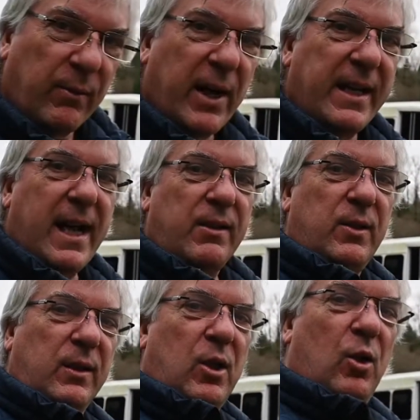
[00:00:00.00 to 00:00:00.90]
right now,
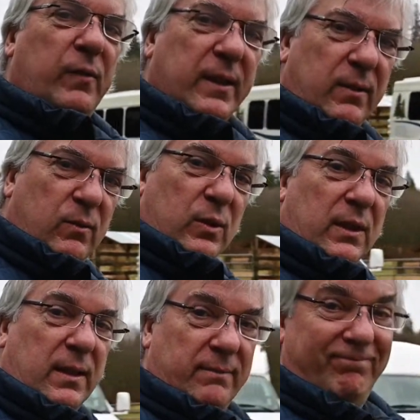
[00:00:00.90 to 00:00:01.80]
due to COVID,
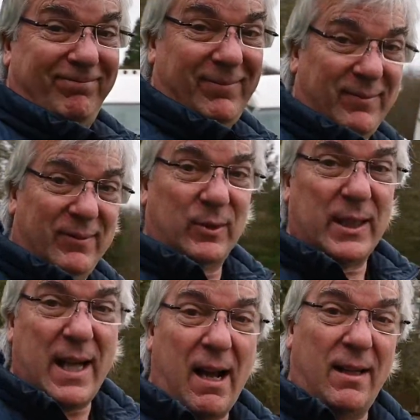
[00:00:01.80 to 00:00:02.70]
we're
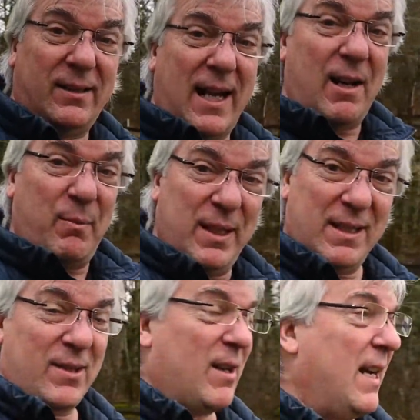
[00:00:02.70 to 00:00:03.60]
out of
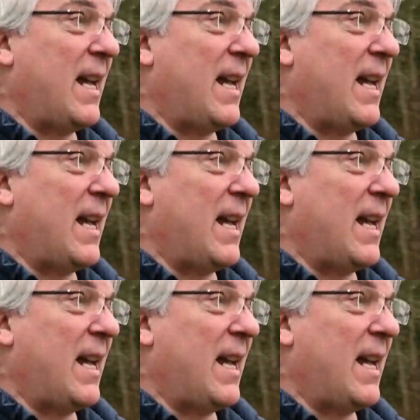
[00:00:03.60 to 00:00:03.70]
business right